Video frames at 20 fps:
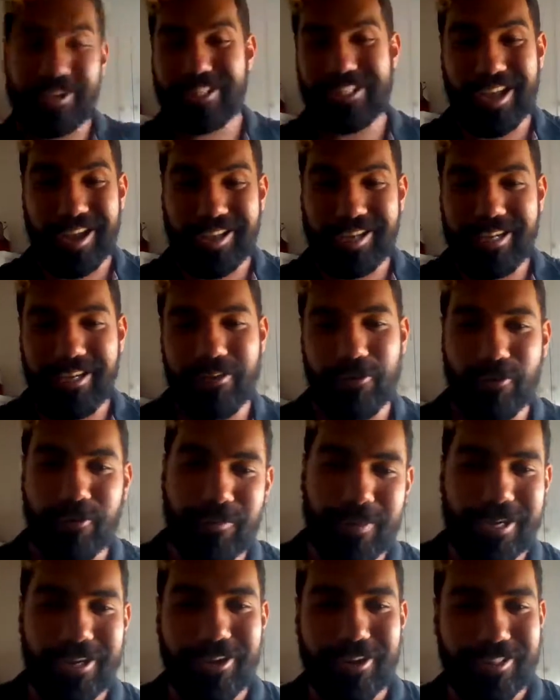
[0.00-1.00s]
tiny little
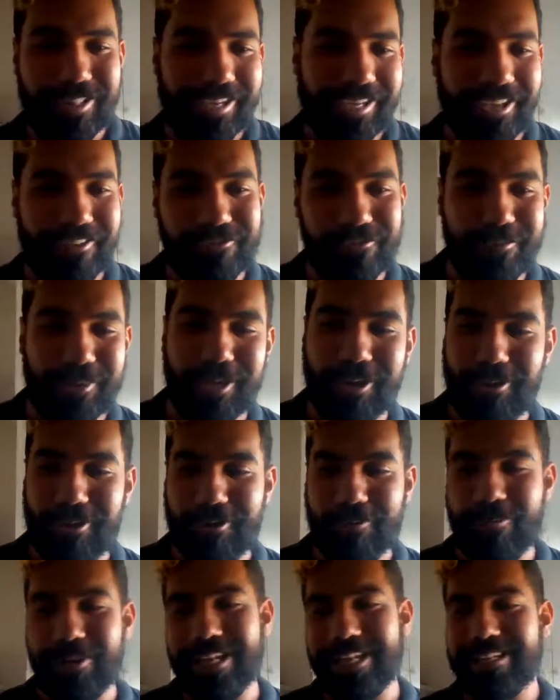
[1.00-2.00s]
window that gives me a lot
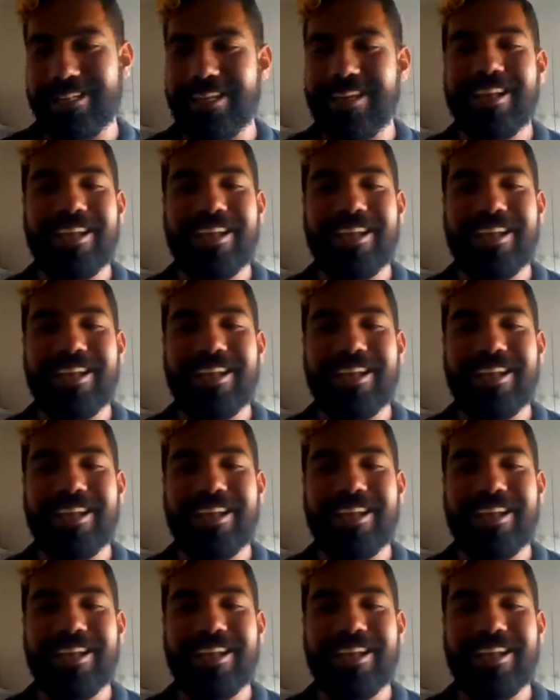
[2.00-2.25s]
of wind.